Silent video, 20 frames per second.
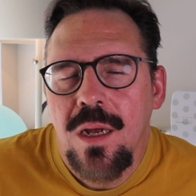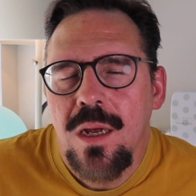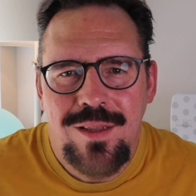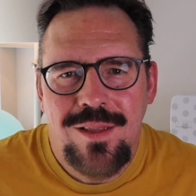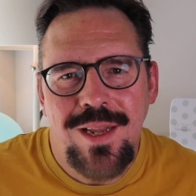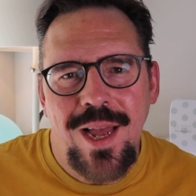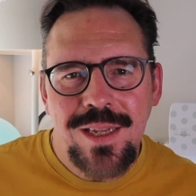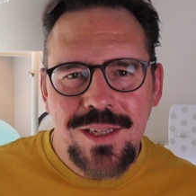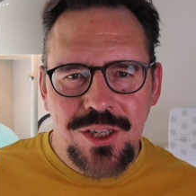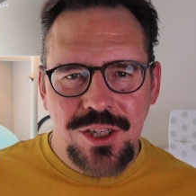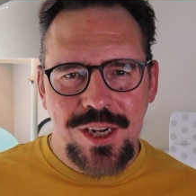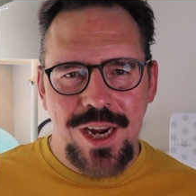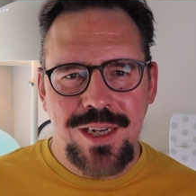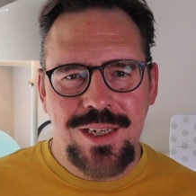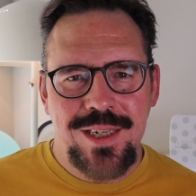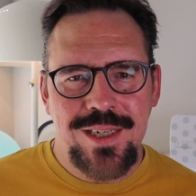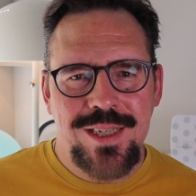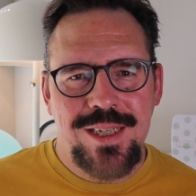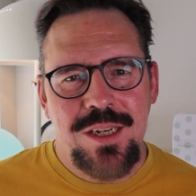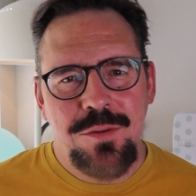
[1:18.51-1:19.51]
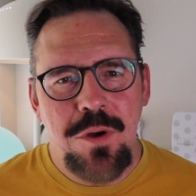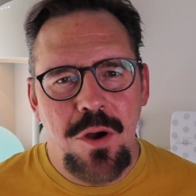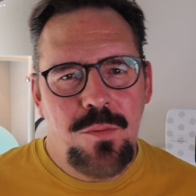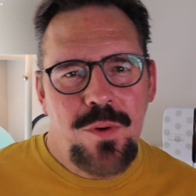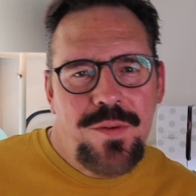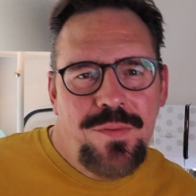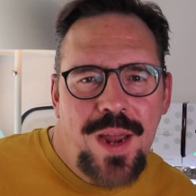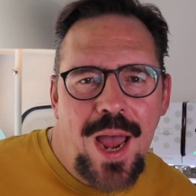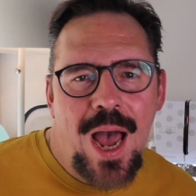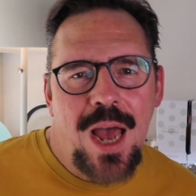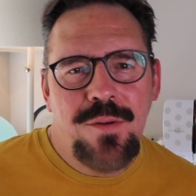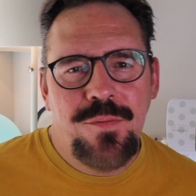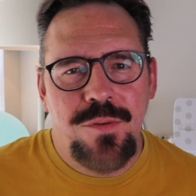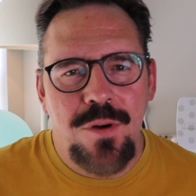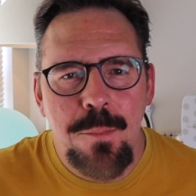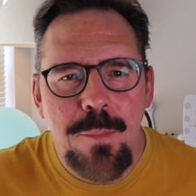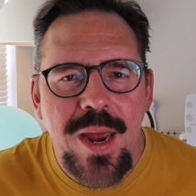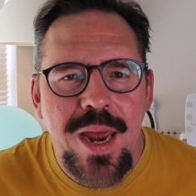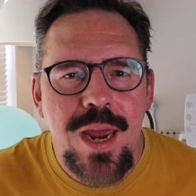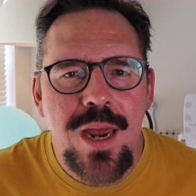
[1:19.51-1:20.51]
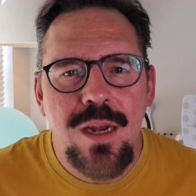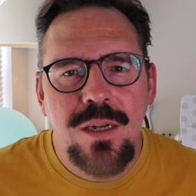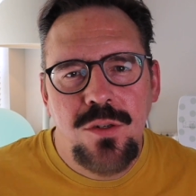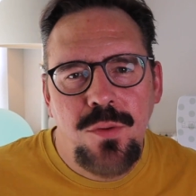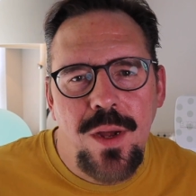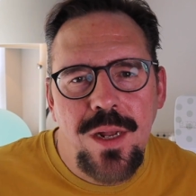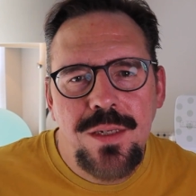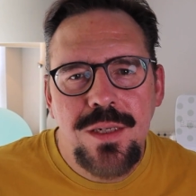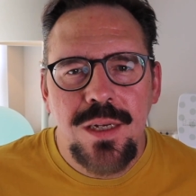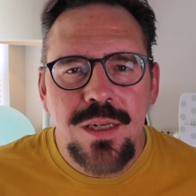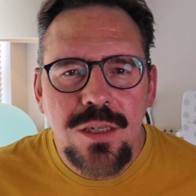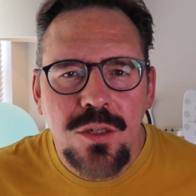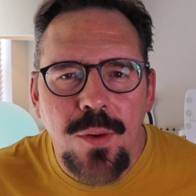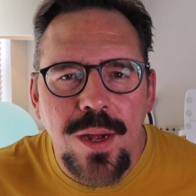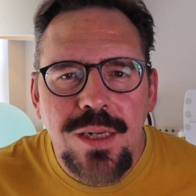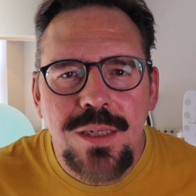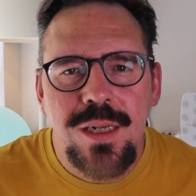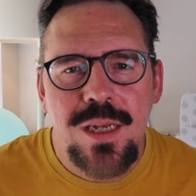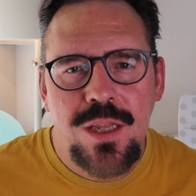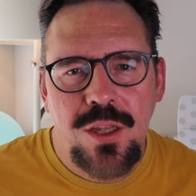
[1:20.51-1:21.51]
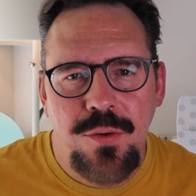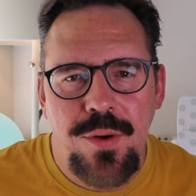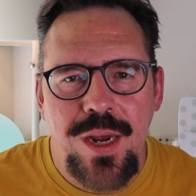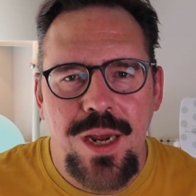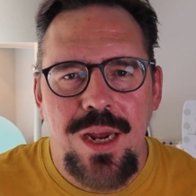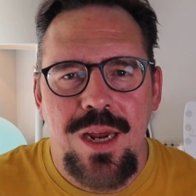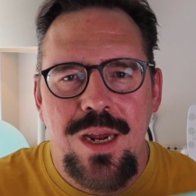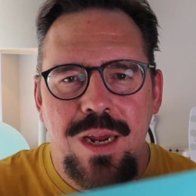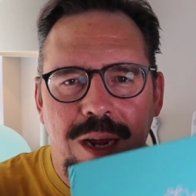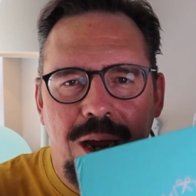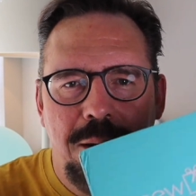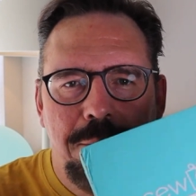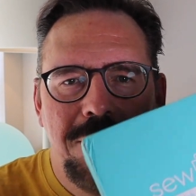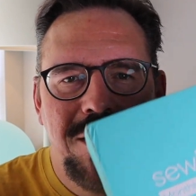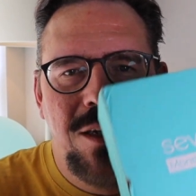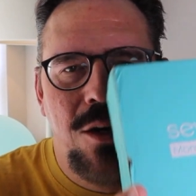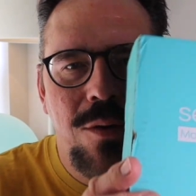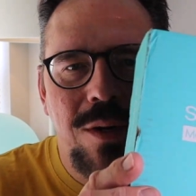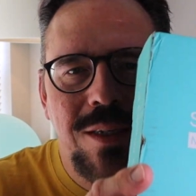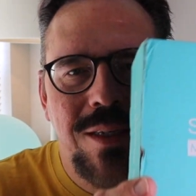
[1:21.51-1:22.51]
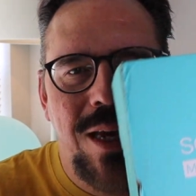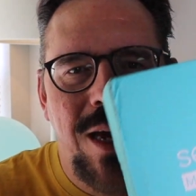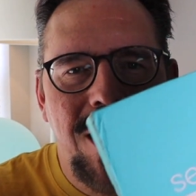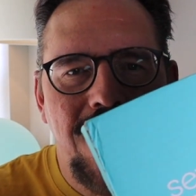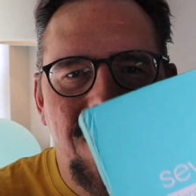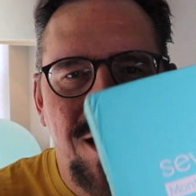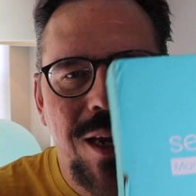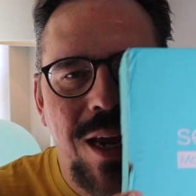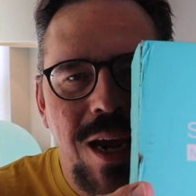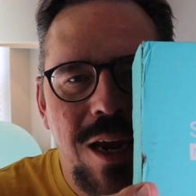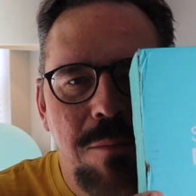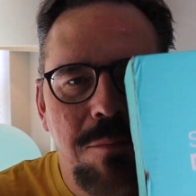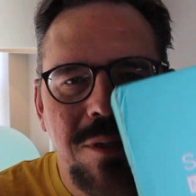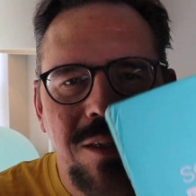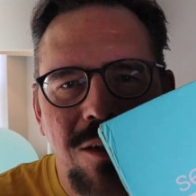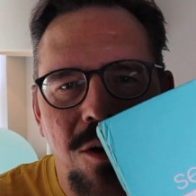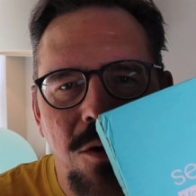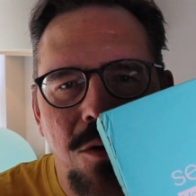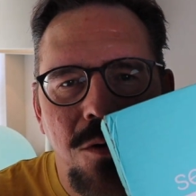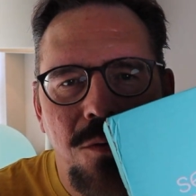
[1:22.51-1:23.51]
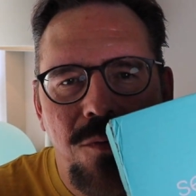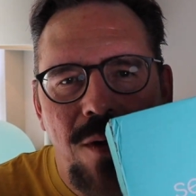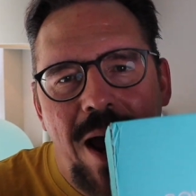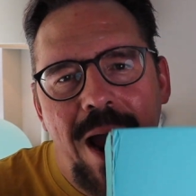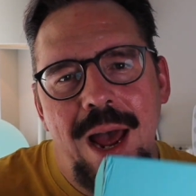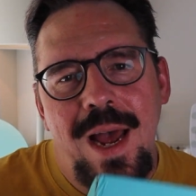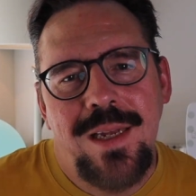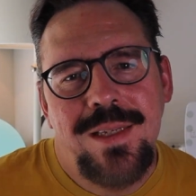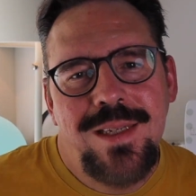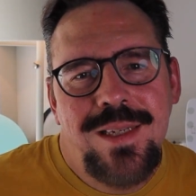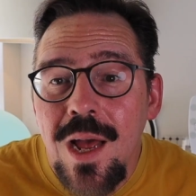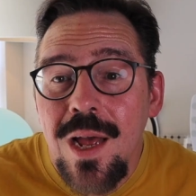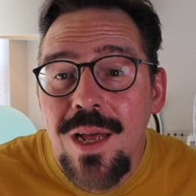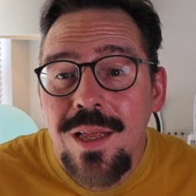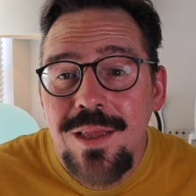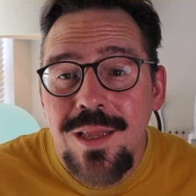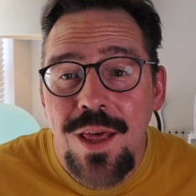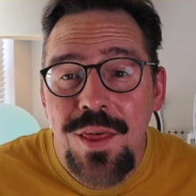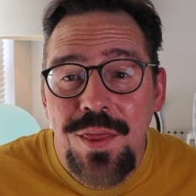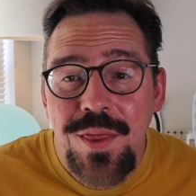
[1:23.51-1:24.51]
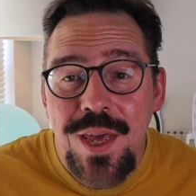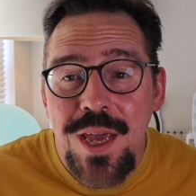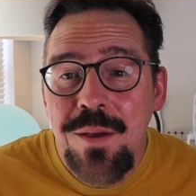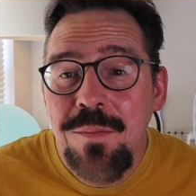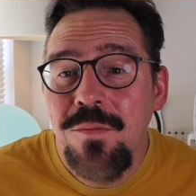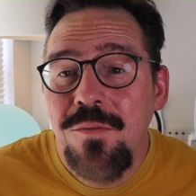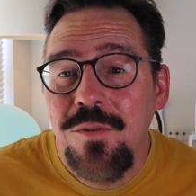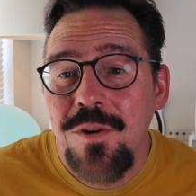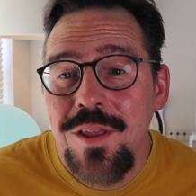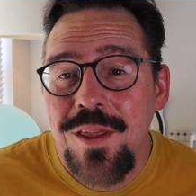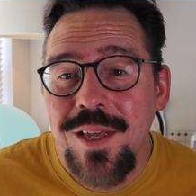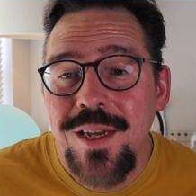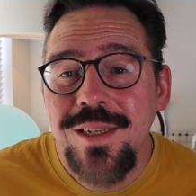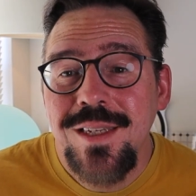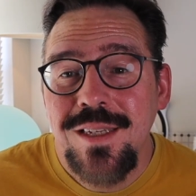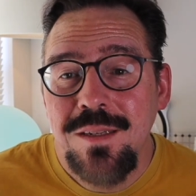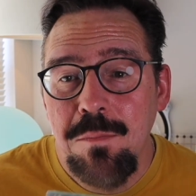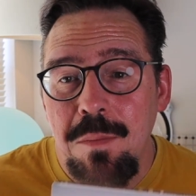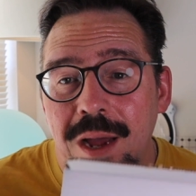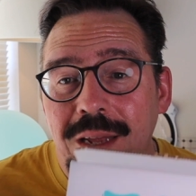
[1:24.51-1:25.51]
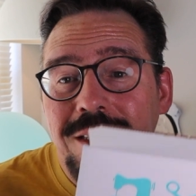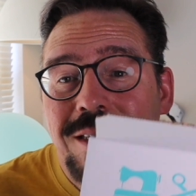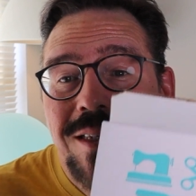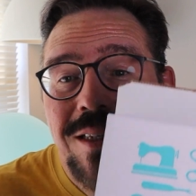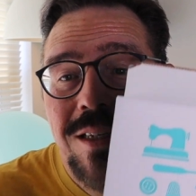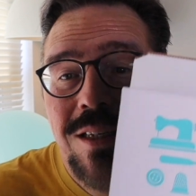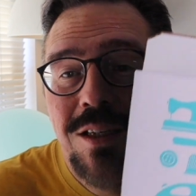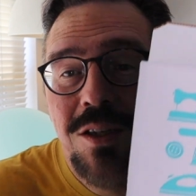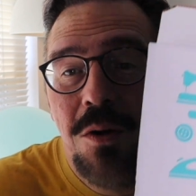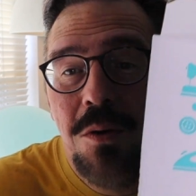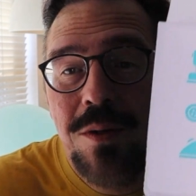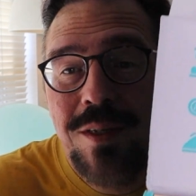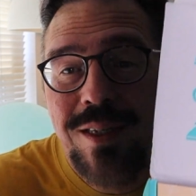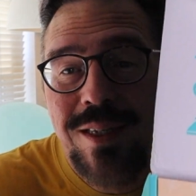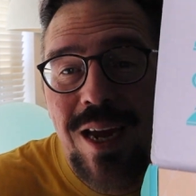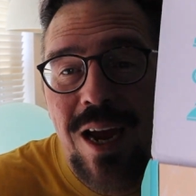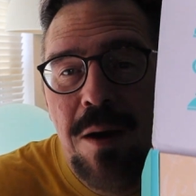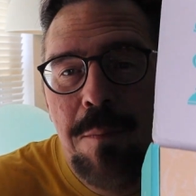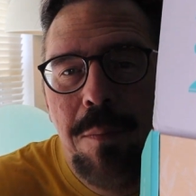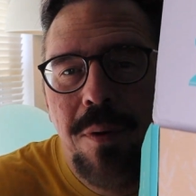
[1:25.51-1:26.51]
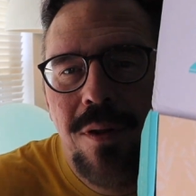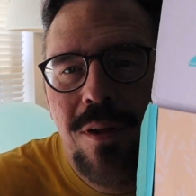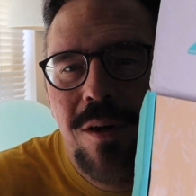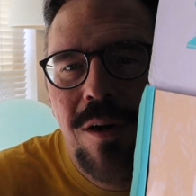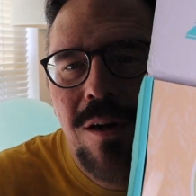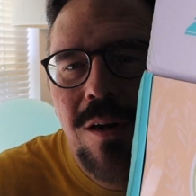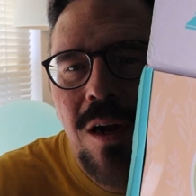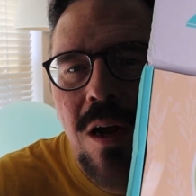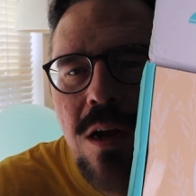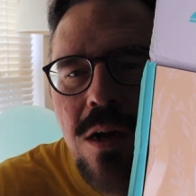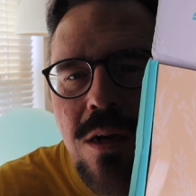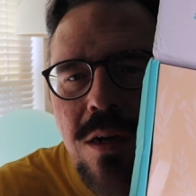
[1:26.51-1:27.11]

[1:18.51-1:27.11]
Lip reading: Let's check to see what we've got for May 2023. I'm so excited it came so fast. The theme for this month's Sew Sampler